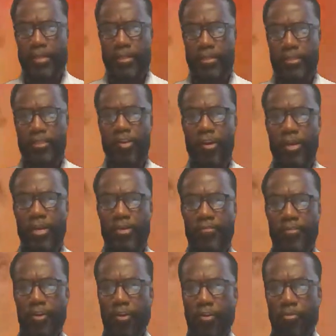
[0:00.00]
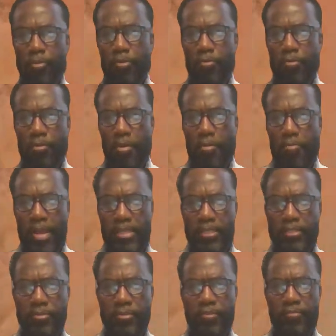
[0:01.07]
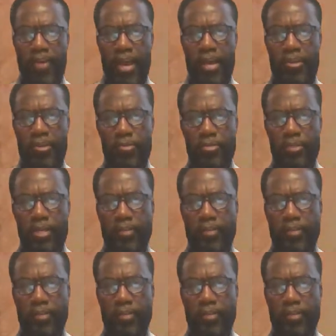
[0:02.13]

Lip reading: The target variable based on the values